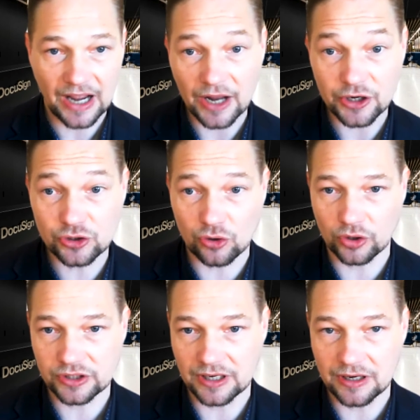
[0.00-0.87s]
and
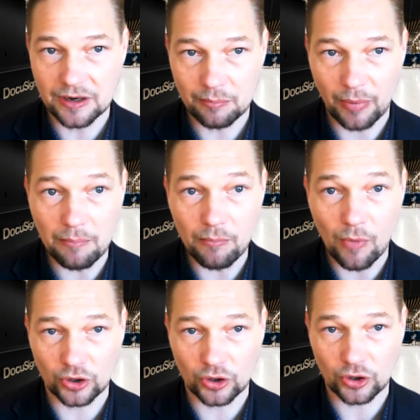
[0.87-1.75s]
starting by
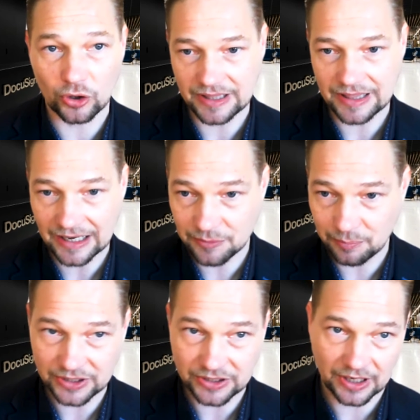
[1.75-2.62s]
modernizing that
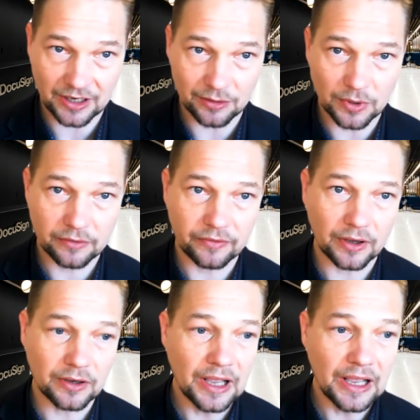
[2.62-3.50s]
particular workflow.
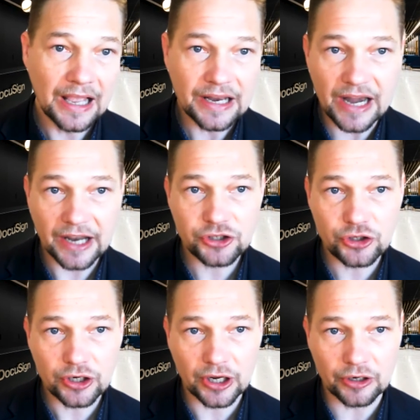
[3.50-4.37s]
Next,
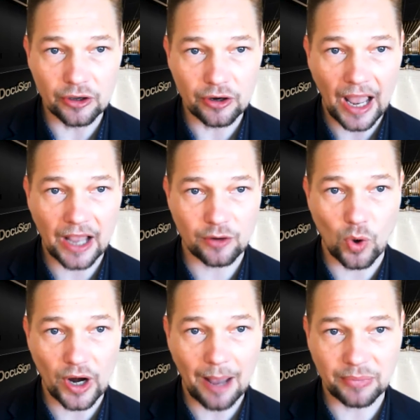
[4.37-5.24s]
you can look at
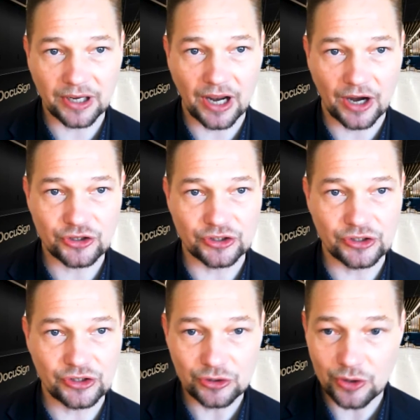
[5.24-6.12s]
what
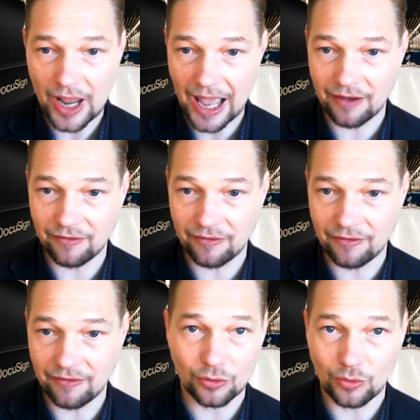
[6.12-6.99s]
applications you have in
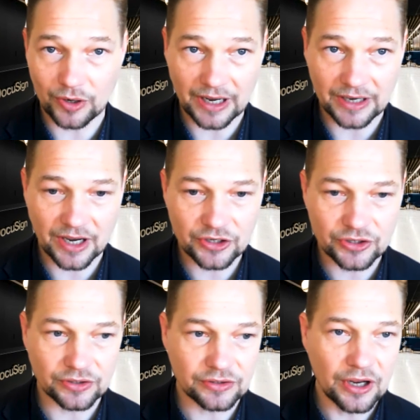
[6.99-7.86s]
your
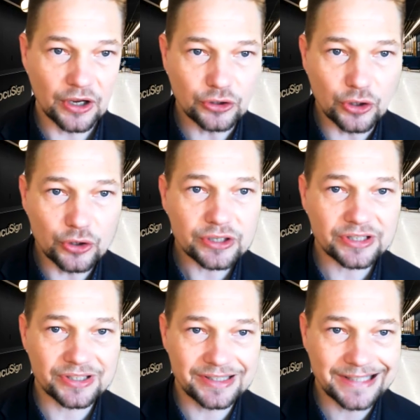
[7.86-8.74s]
organizations.
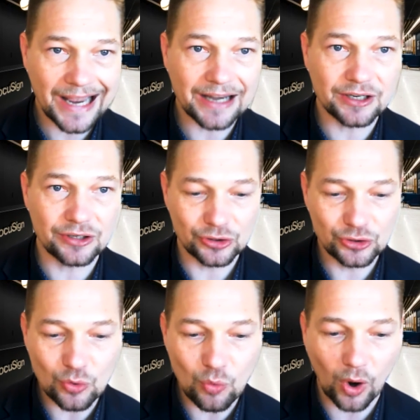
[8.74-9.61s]
Users tend
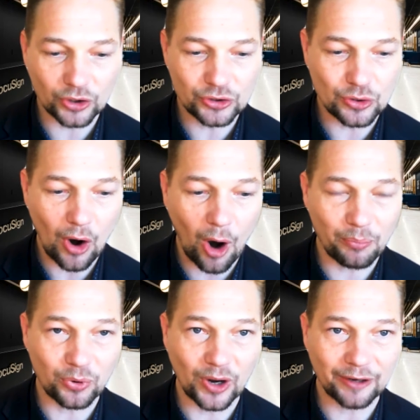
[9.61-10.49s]
to want to
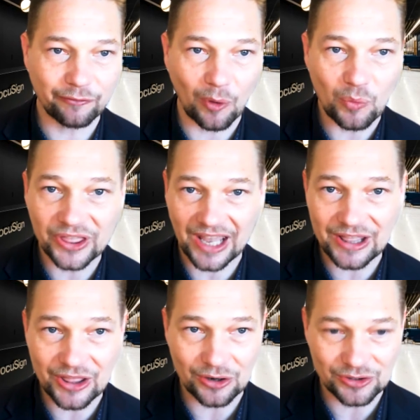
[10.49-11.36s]
operate from
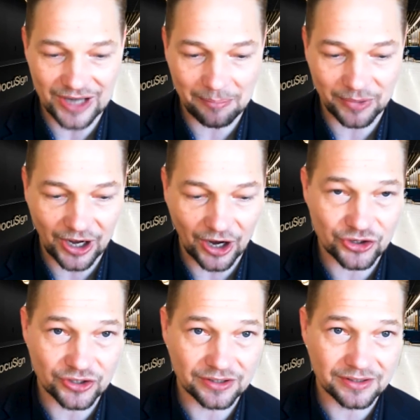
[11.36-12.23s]
within those
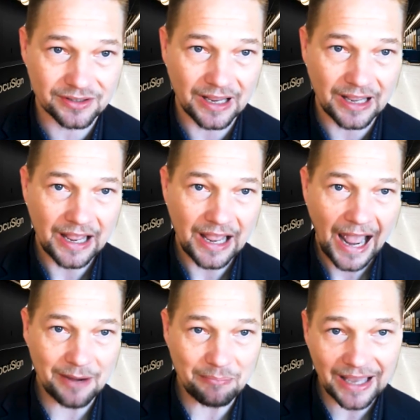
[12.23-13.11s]
applications,
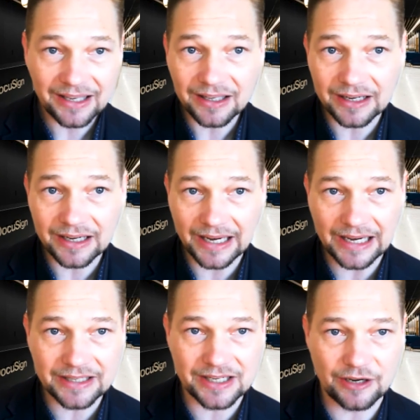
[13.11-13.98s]
and making it
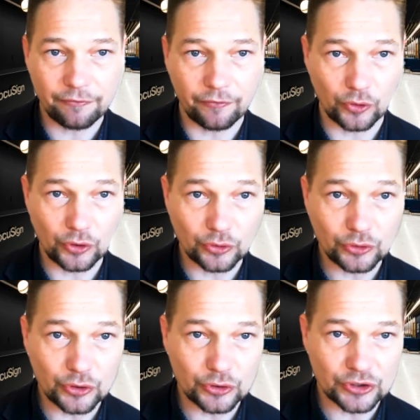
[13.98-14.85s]
easy for your
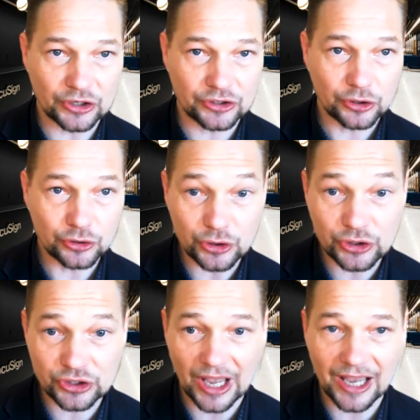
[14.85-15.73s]
users to
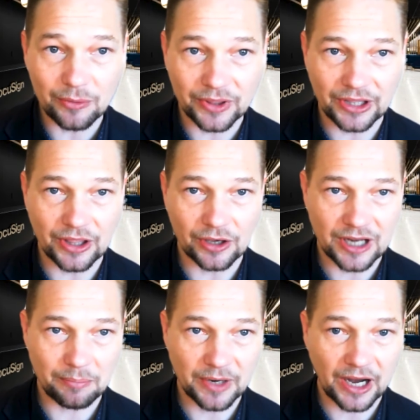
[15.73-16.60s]
stay within those
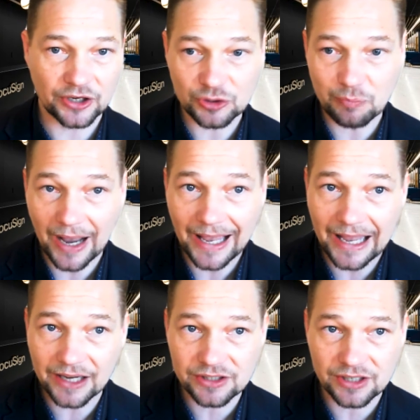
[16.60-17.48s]
applications by
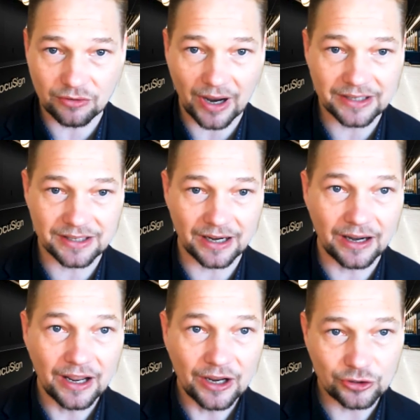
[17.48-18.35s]
integrating
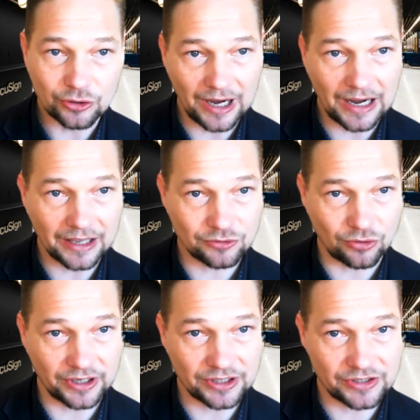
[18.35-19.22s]
your
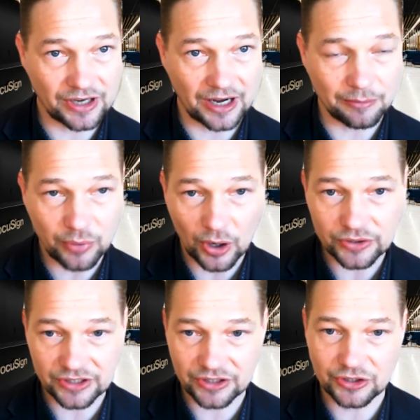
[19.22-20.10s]
electronic signing
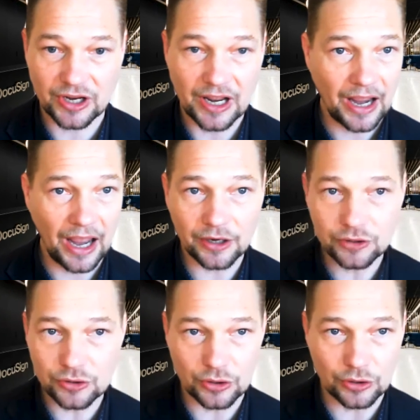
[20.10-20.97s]
processes
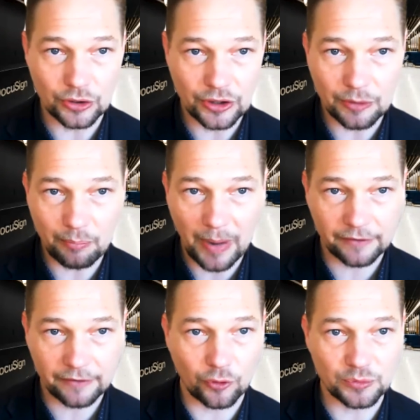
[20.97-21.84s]
into
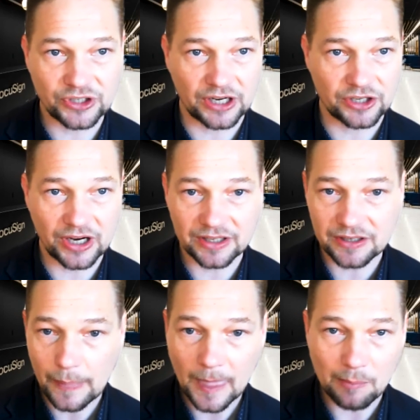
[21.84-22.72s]
platforms such
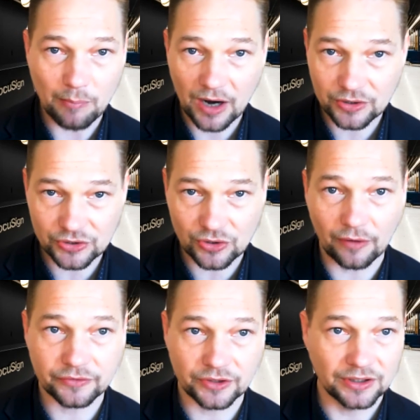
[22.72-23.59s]
as
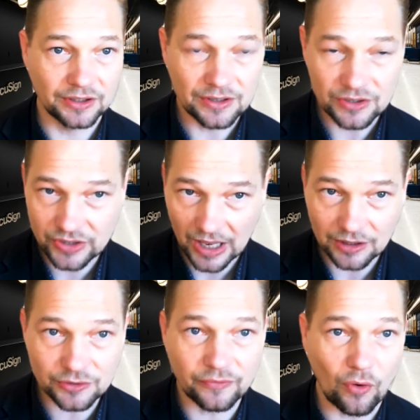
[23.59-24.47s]
Microsoft,
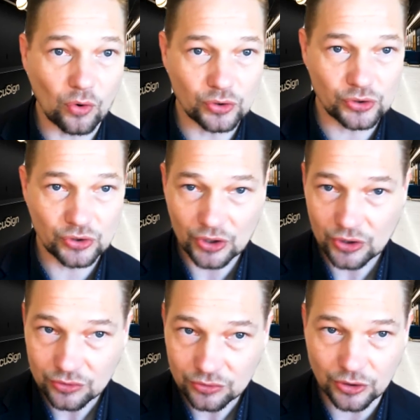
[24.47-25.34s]
Salesforce,
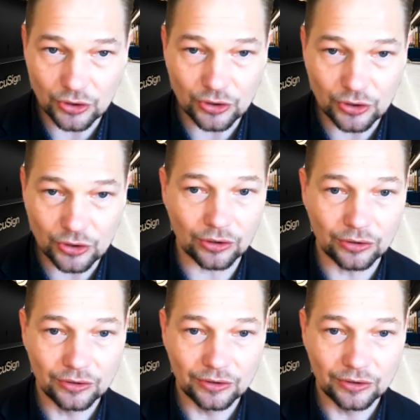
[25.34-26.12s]
Google,